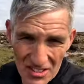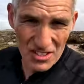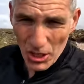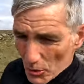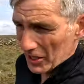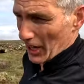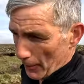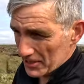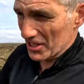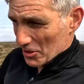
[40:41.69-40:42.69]
2
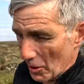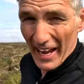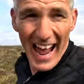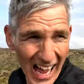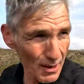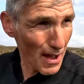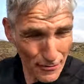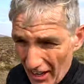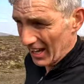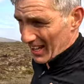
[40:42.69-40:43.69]
kilometers away.
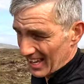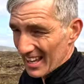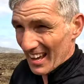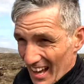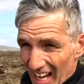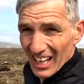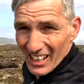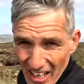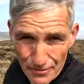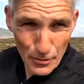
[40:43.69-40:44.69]
However,
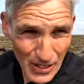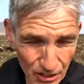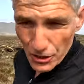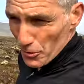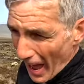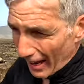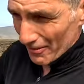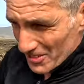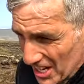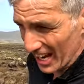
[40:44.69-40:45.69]
if we look around,